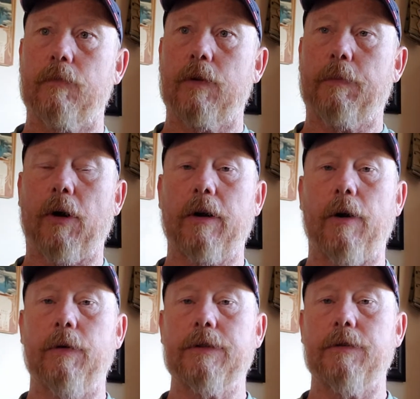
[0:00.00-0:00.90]
park I
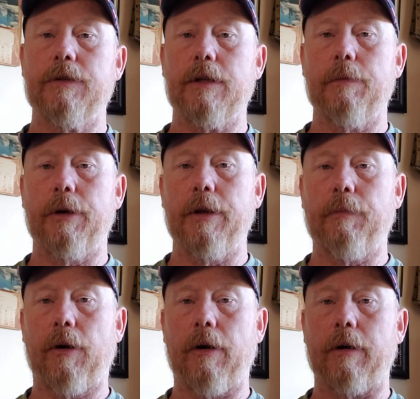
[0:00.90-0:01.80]
went to is Liberty
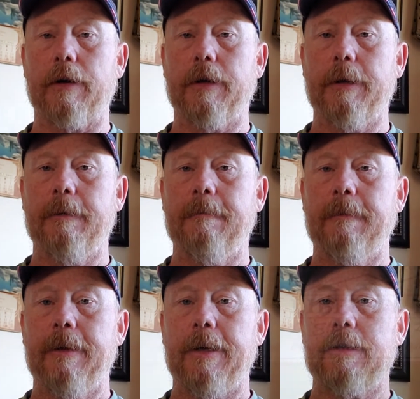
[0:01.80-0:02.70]
Park.
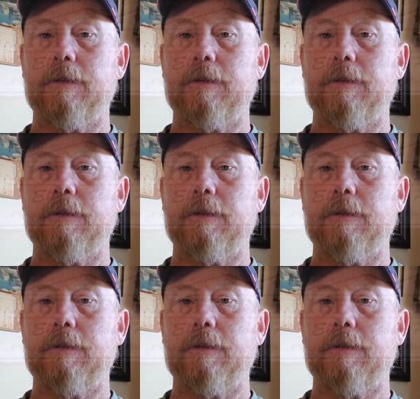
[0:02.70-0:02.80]
It's